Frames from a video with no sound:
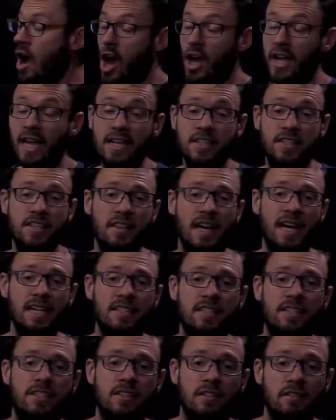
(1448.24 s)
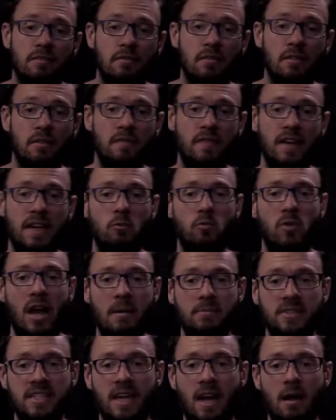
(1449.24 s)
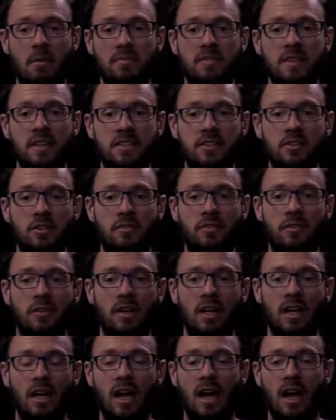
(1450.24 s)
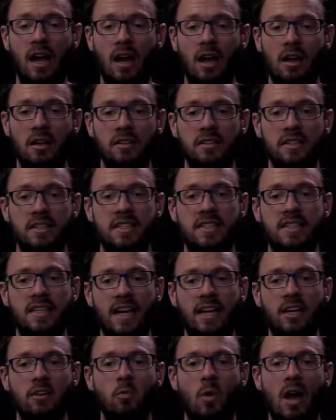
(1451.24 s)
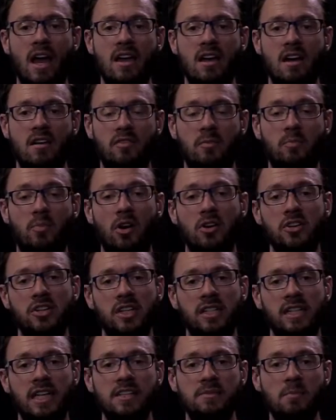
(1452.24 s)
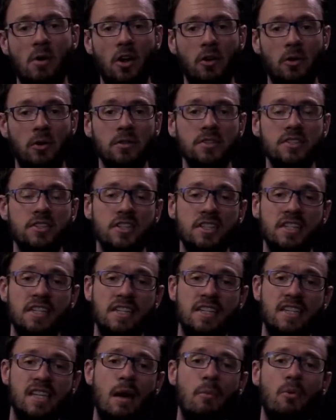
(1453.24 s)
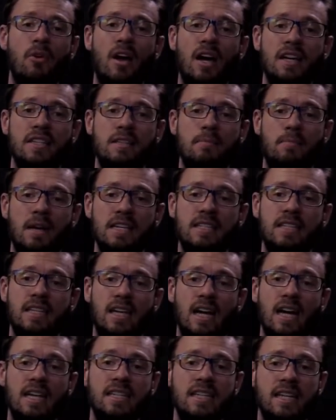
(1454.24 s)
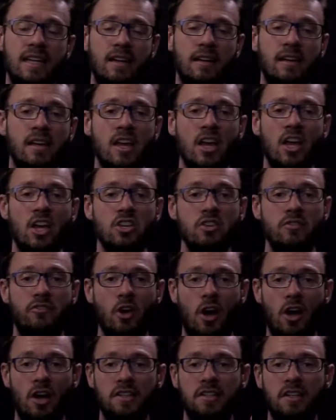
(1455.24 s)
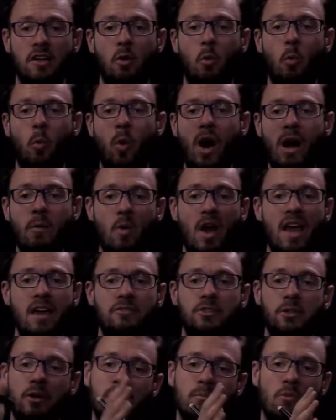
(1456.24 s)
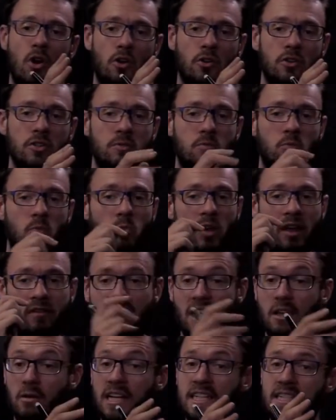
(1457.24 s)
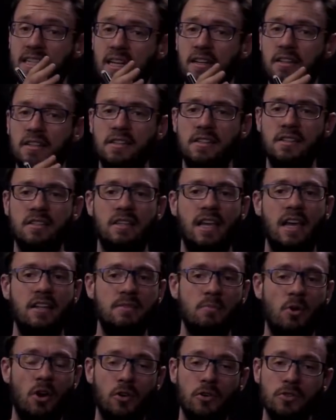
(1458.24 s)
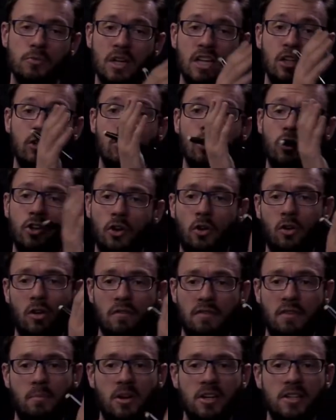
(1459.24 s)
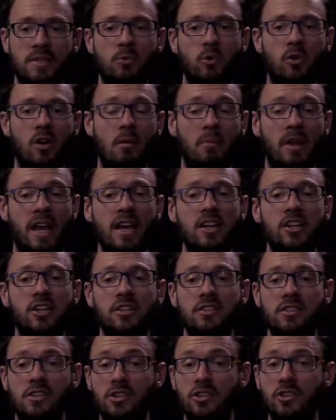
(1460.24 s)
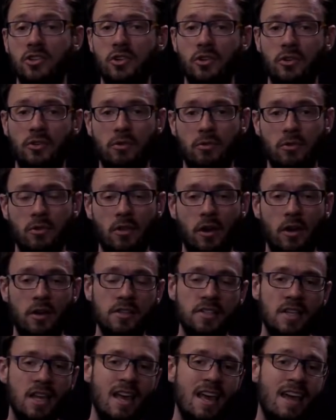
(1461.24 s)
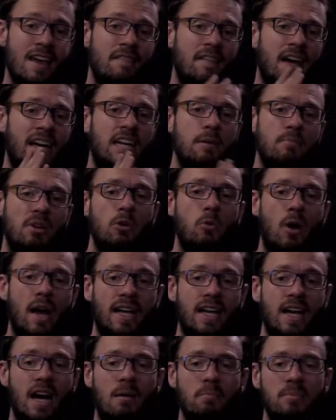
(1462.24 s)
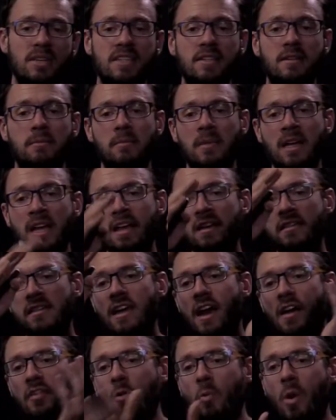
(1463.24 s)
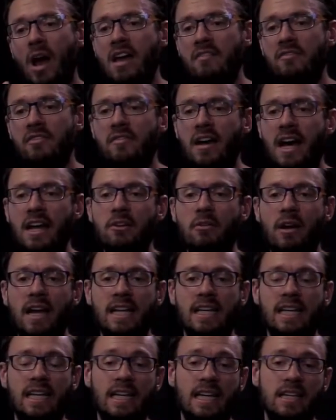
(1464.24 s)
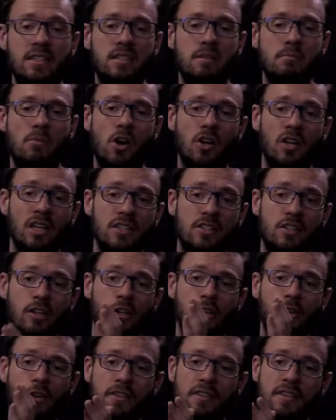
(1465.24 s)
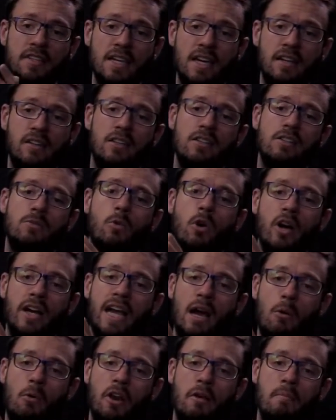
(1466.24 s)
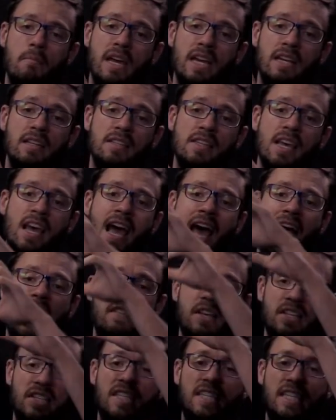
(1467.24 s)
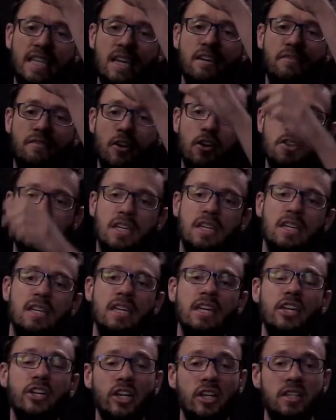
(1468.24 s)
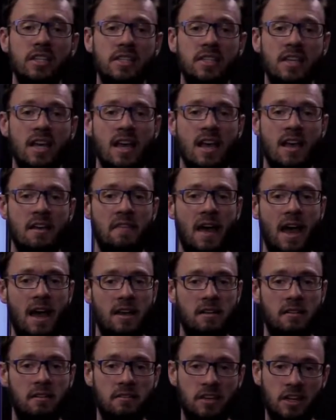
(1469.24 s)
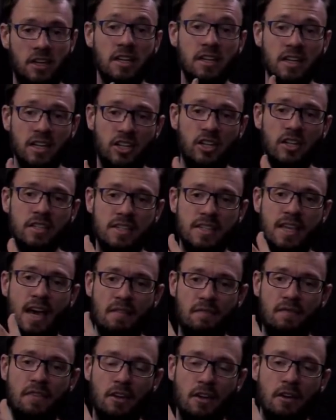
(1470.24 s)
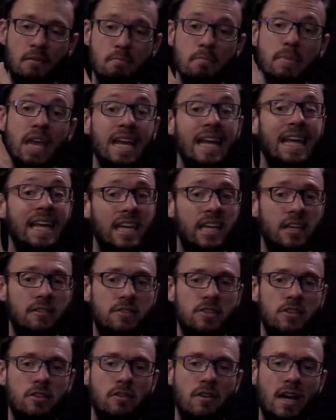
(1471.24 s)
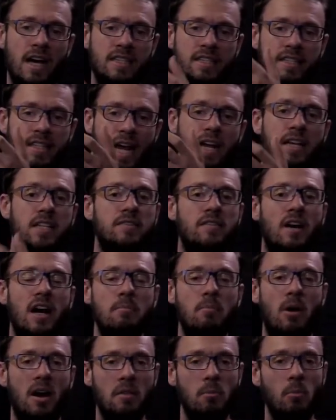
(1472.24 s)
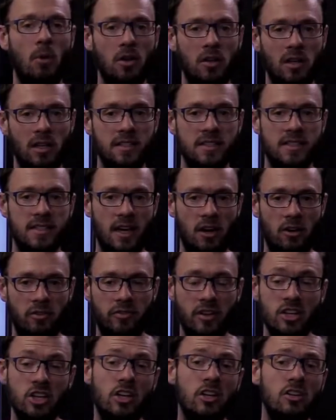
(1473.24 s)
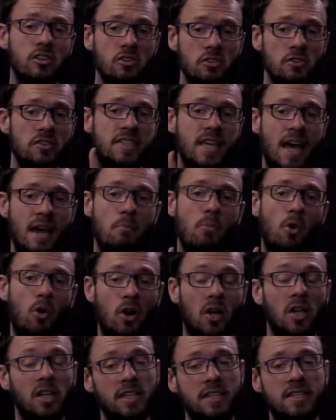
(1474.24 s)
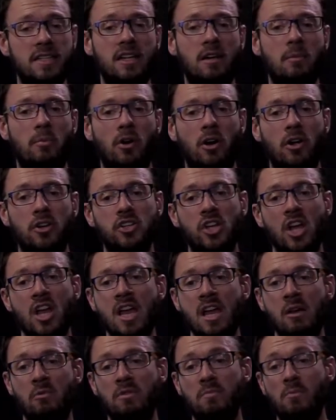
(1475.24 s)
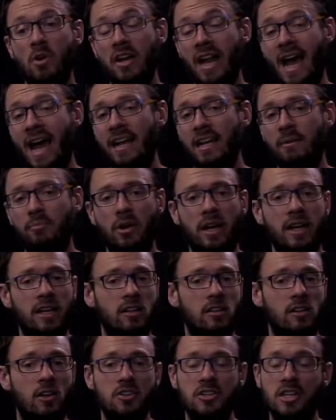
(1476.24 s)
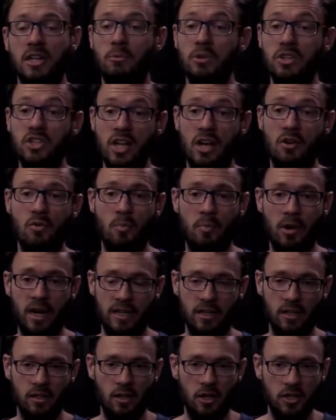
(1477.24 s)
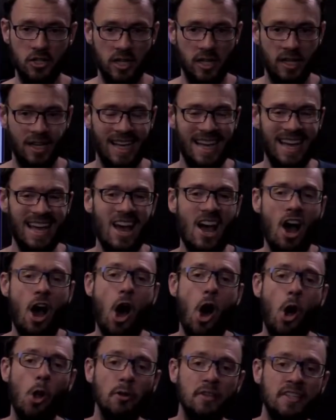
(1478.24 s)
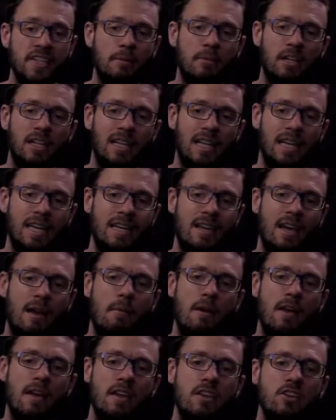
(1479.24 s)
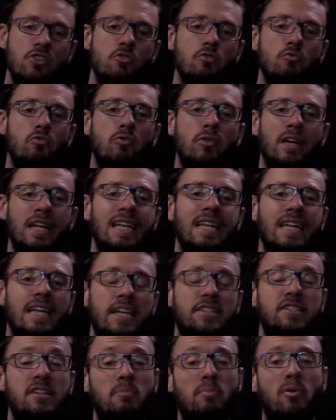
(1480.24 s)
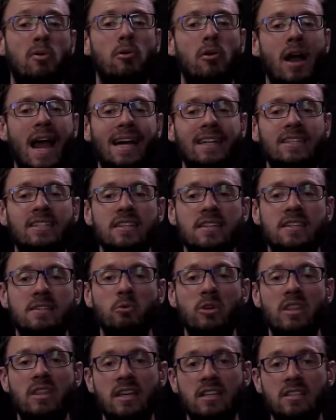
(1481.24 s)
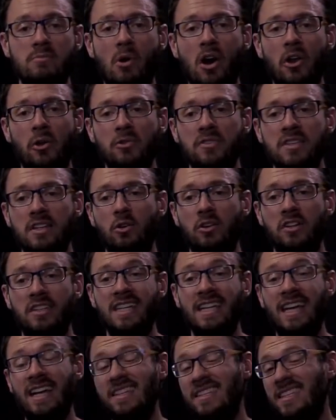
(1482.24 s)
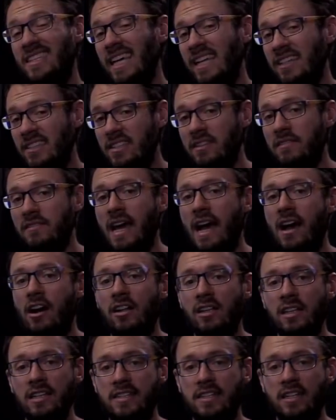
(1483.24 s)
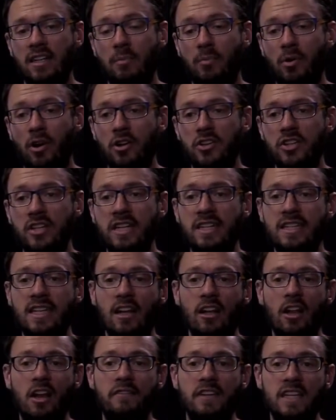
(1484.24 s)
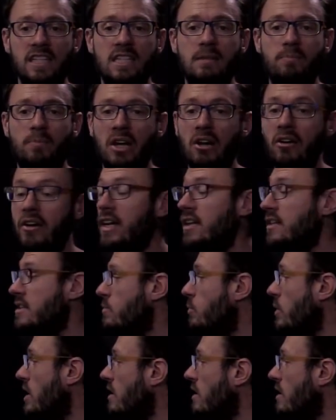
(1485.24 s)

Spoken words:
Okay, so that wraps up this sort of second way of approaching these models. Just to summarize the basic idea, you've got one way of doing models, evaluating sentences against models, where you look at all of the possible combinations and you chew through those. That can be quite cumbersome. The other way of evaluating against a model is to look at the sentence, work out what it means, and then see if those conditions that the meaning gives you are satisfied by the model itself. And you can use that more holistic approach with monadic predicate logic, with general predicate logic. Ultimately, you really need to practice with these models in order to get a sense of that holistic approach. You need to get a lot of experience